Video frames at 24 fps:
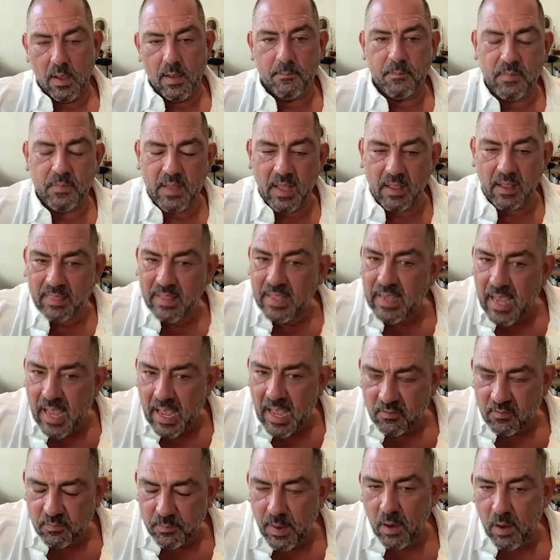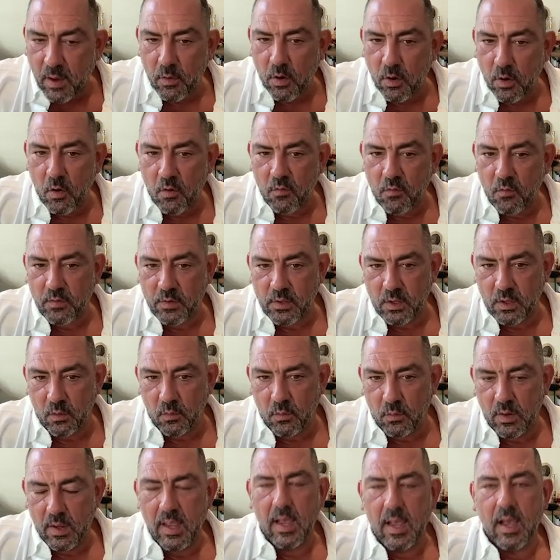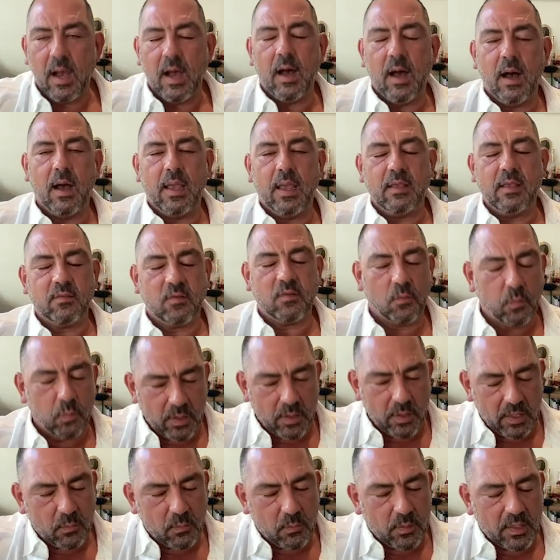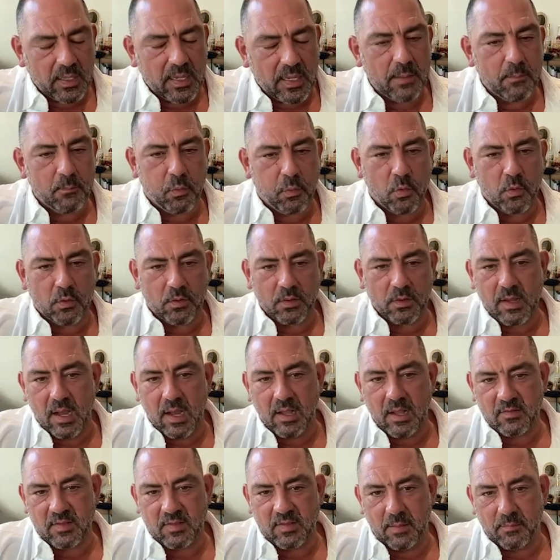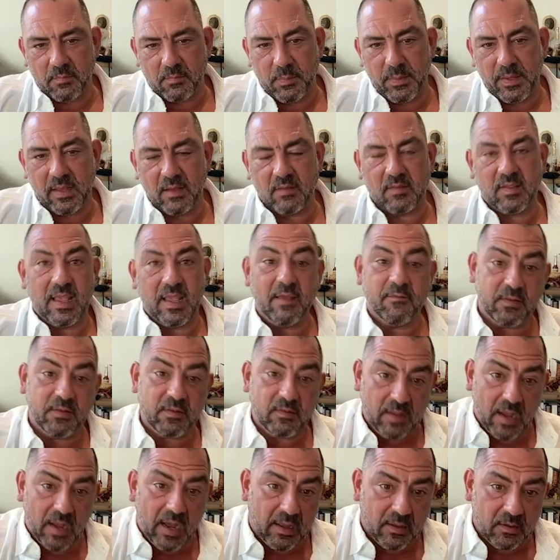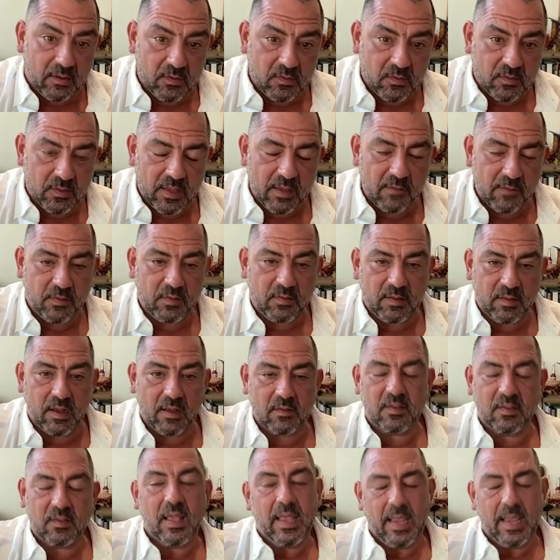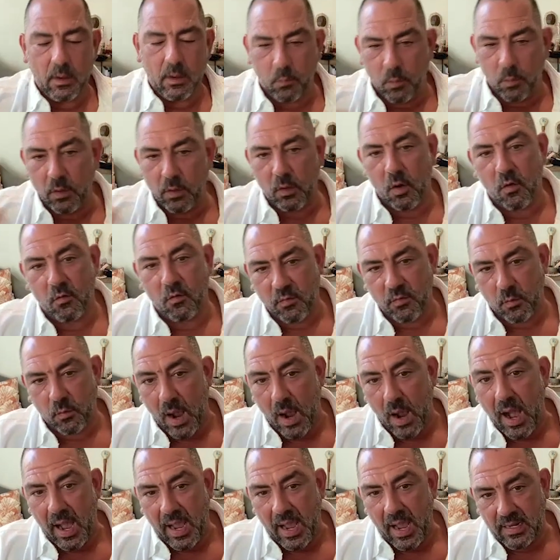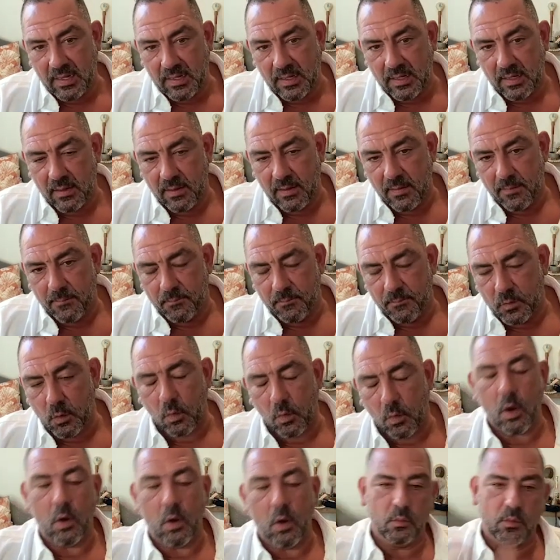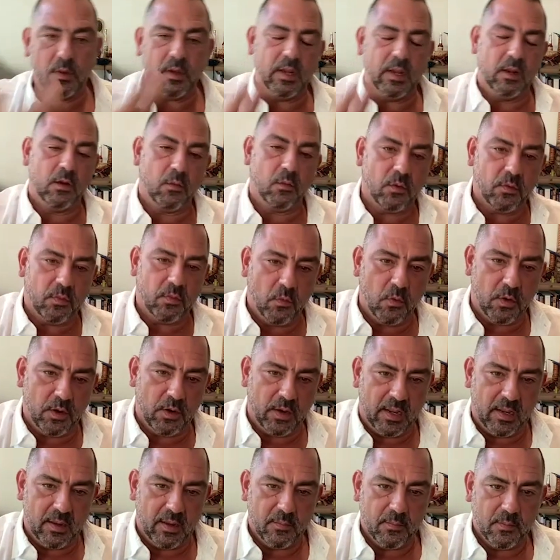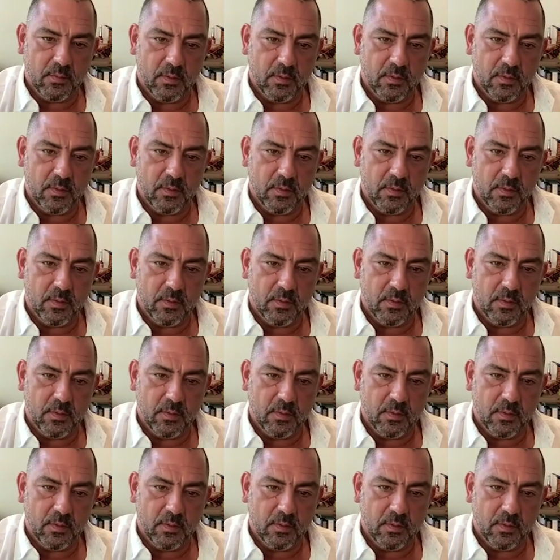Nothing has power over you. Is a really, really important concept, because if it does, it will override your own inner authority.